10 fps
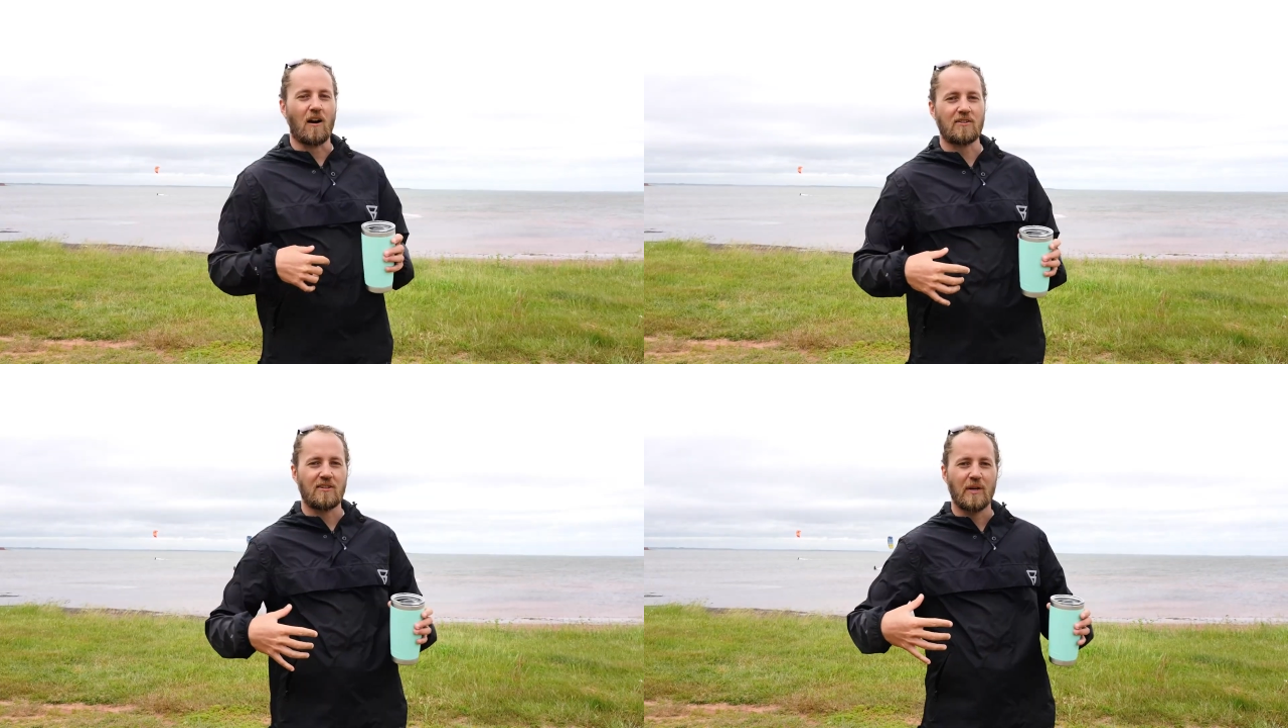
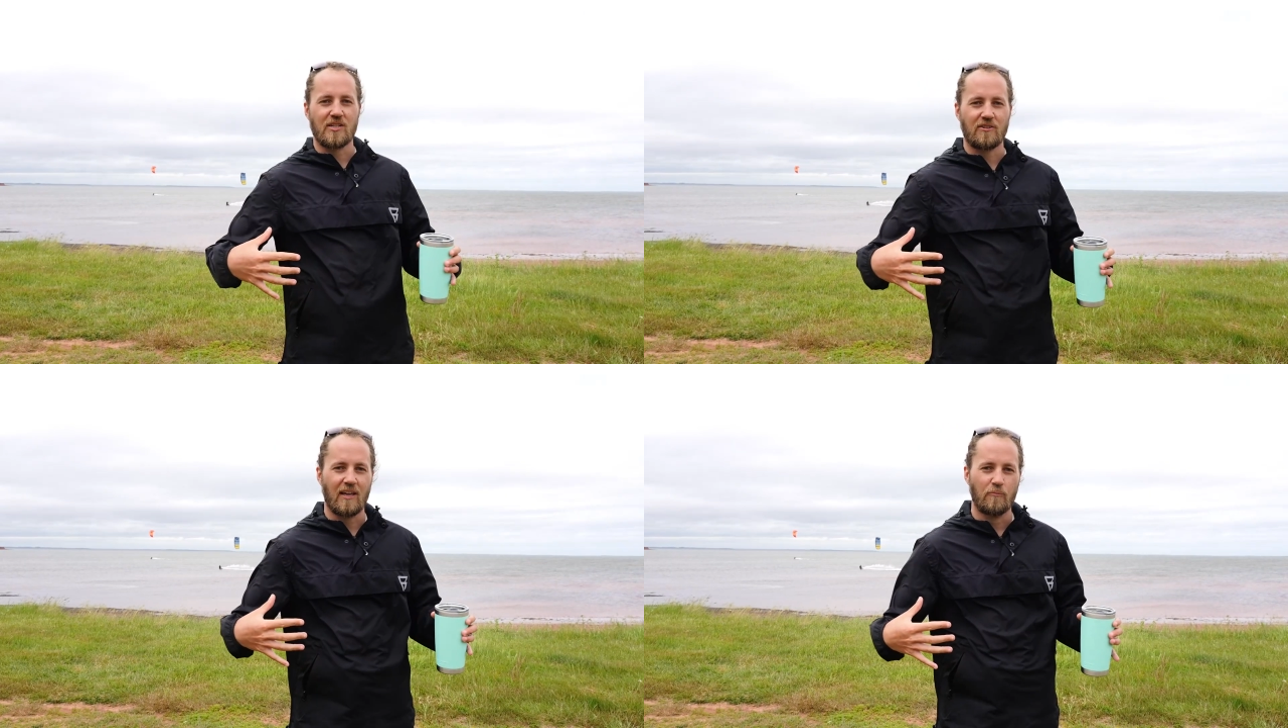Also make
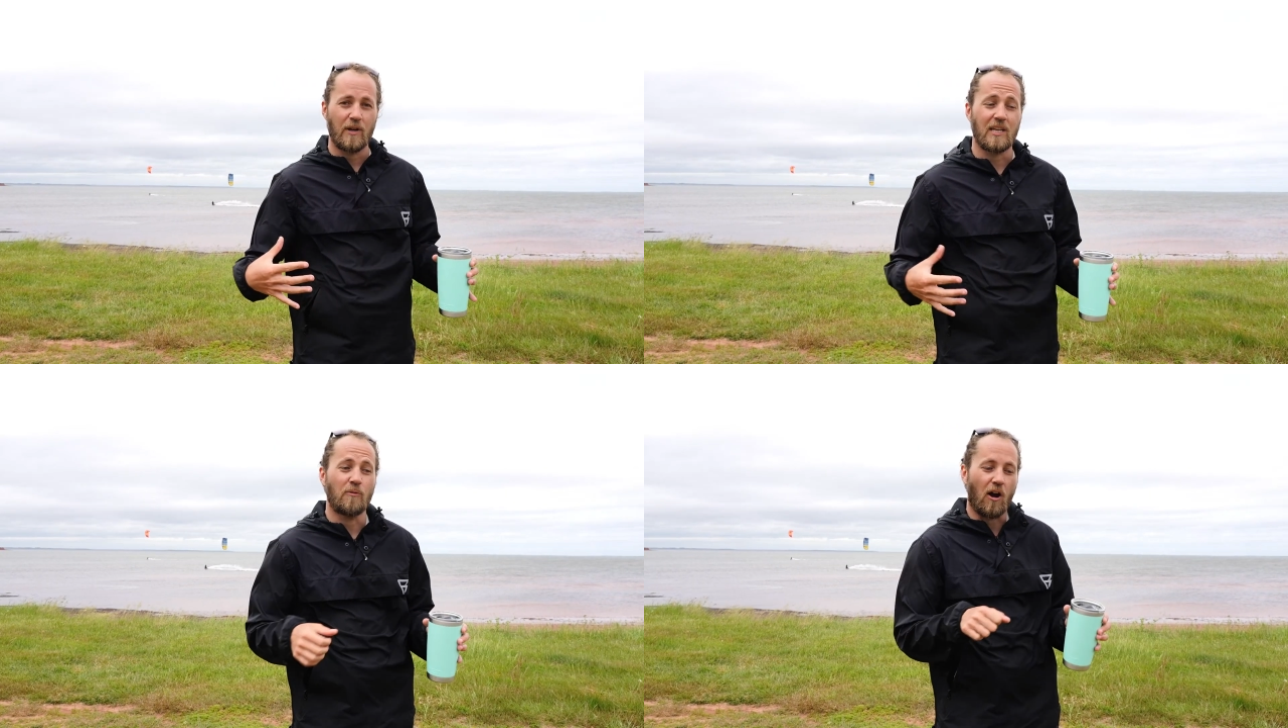sure that
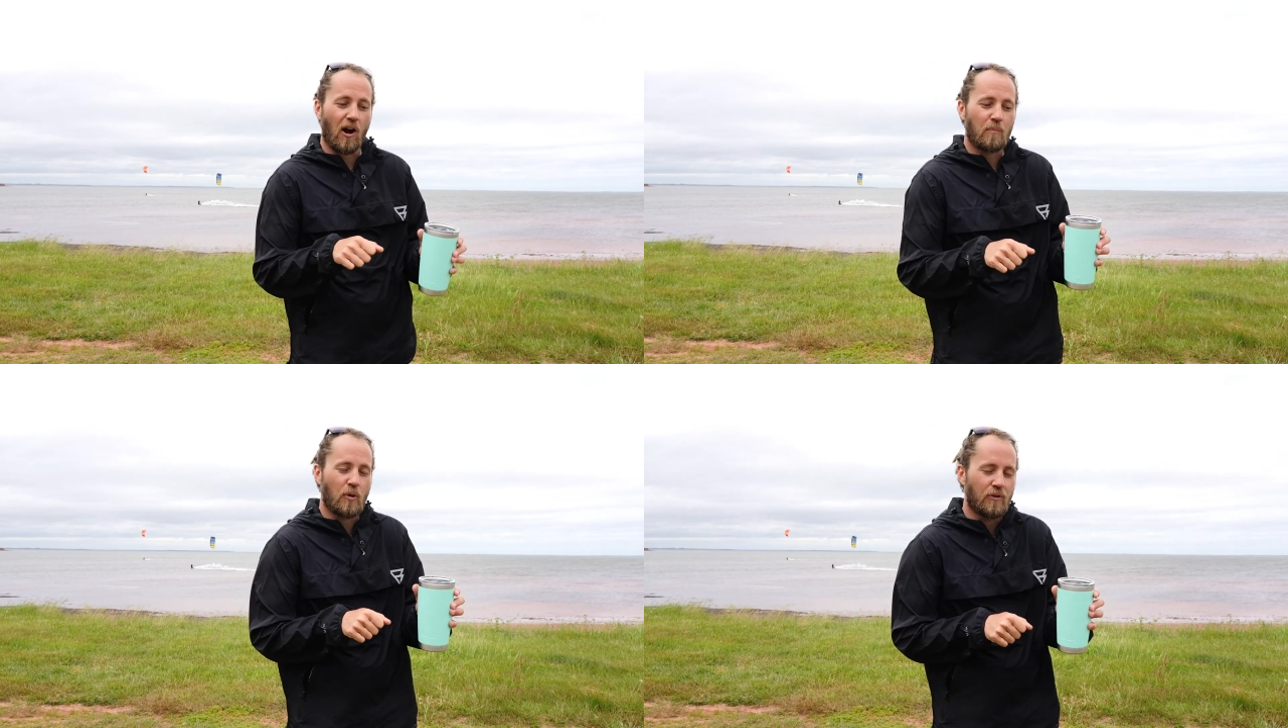when you
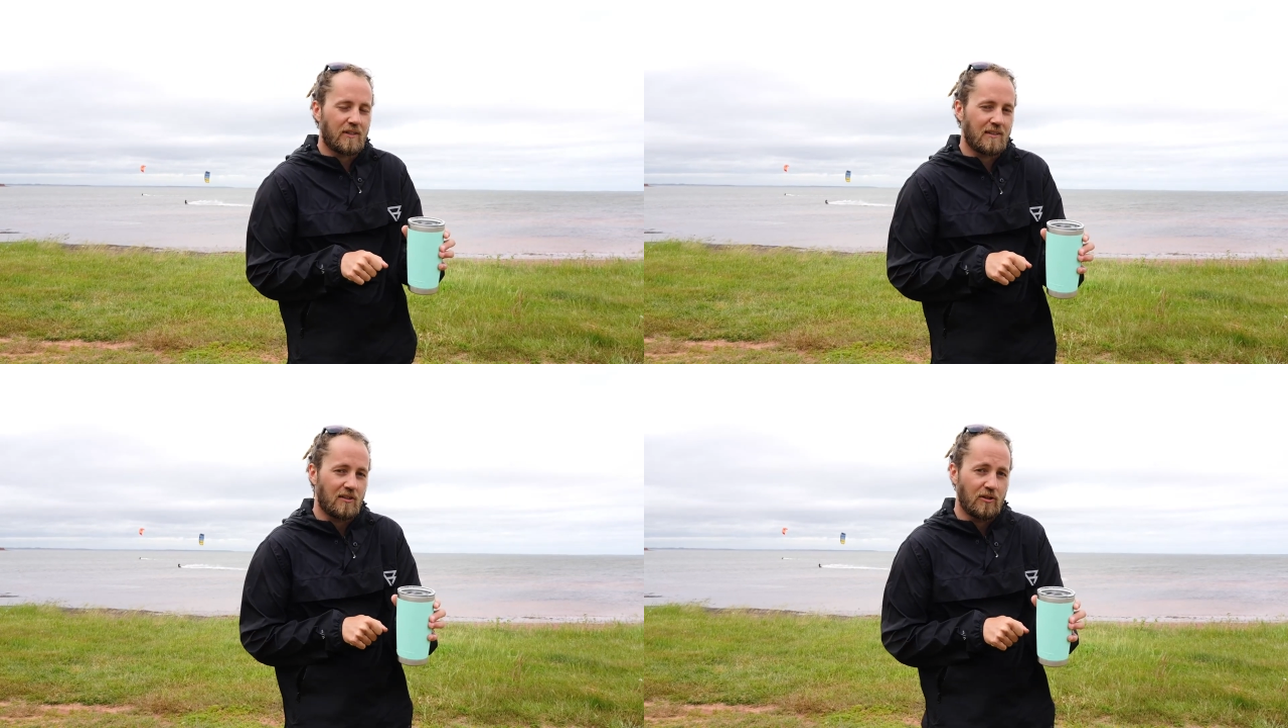are pulling
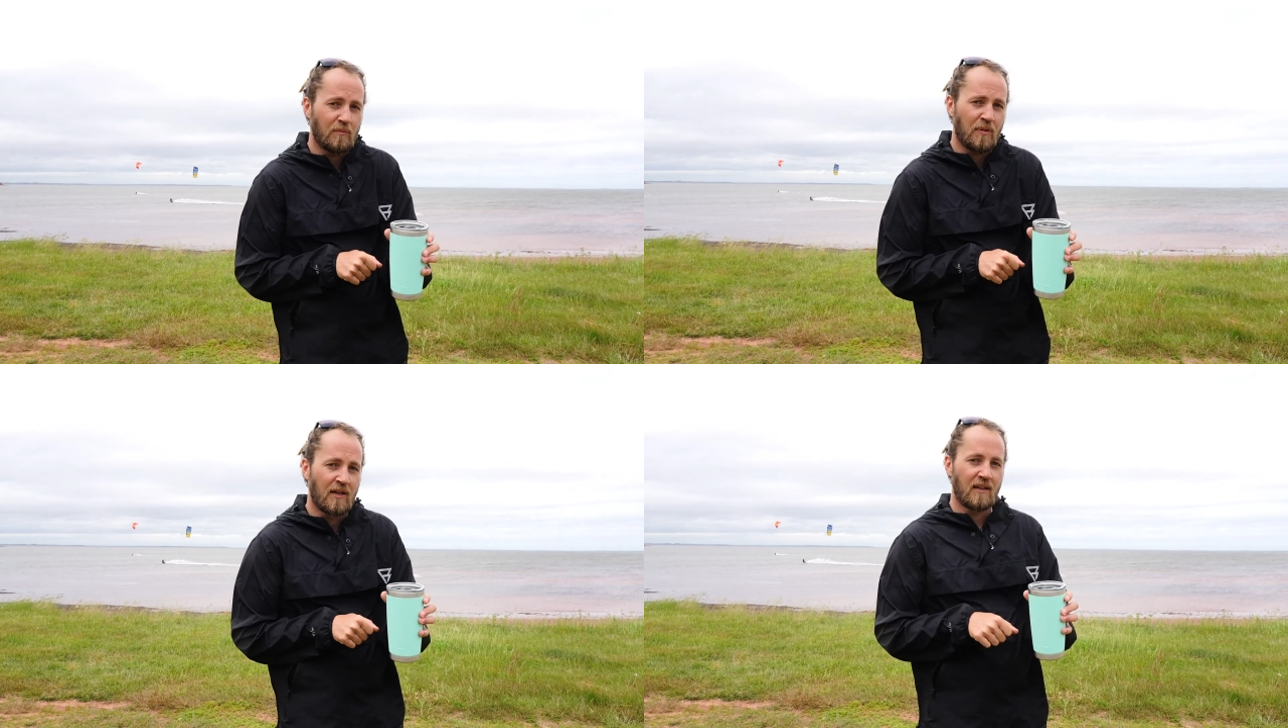the loop,
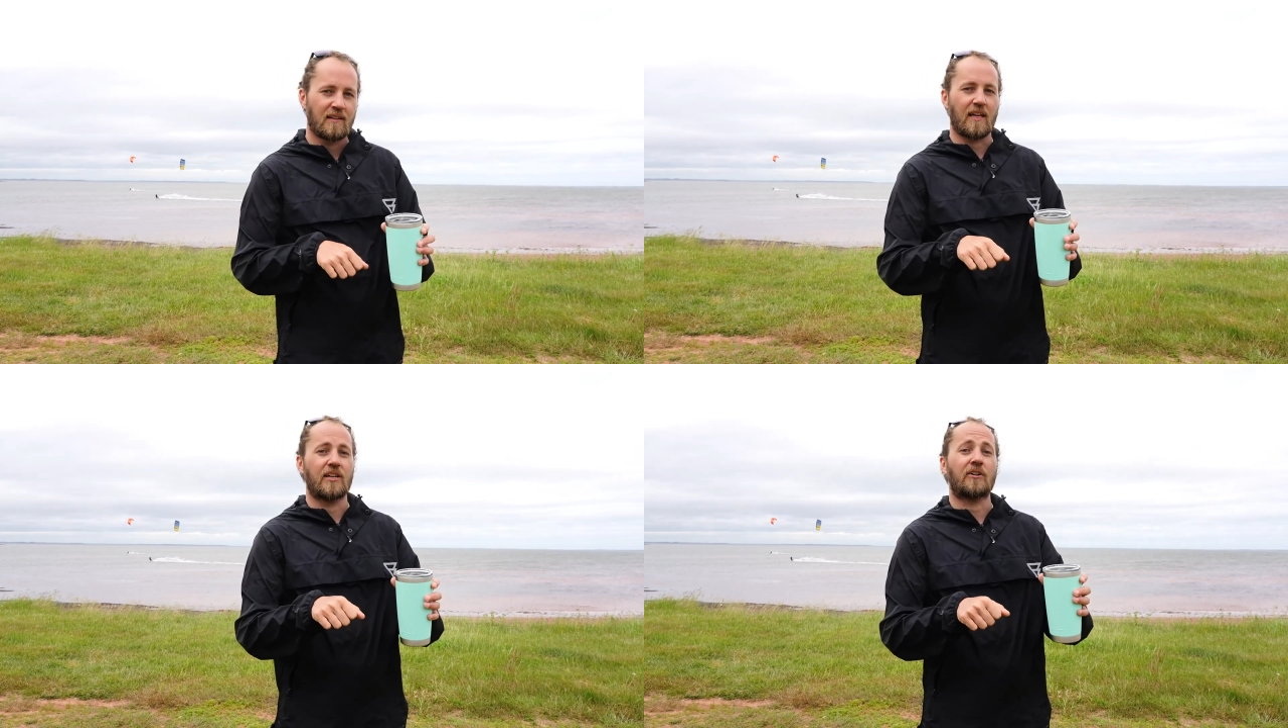
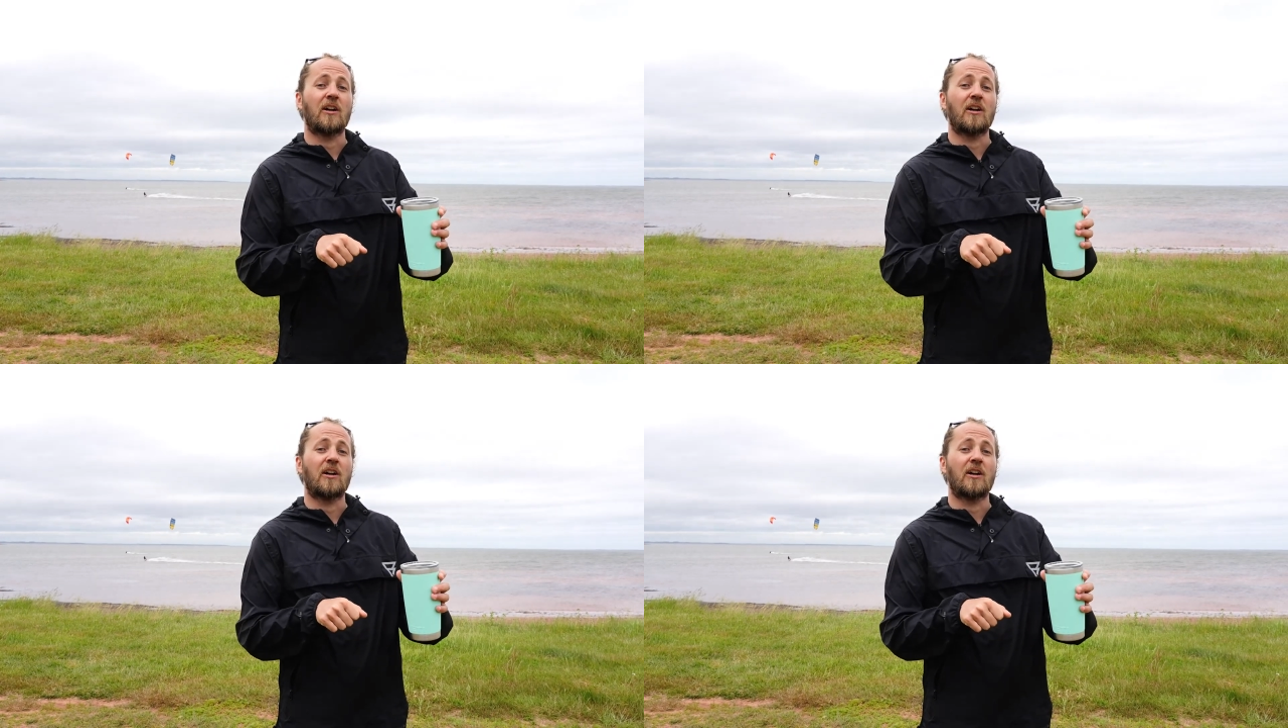that you're